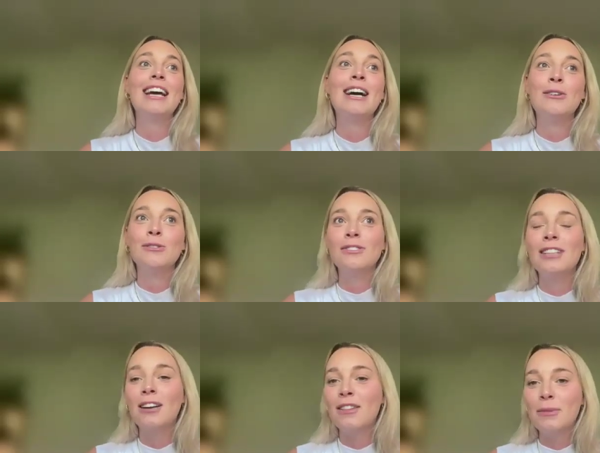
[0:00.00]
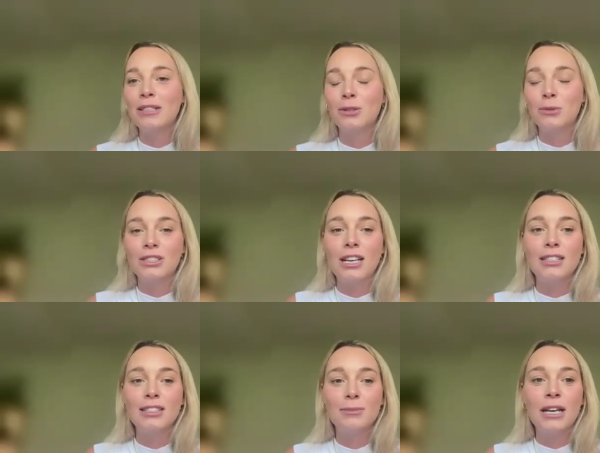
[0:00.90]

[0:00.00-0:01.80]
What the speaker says: Now they make so much sense.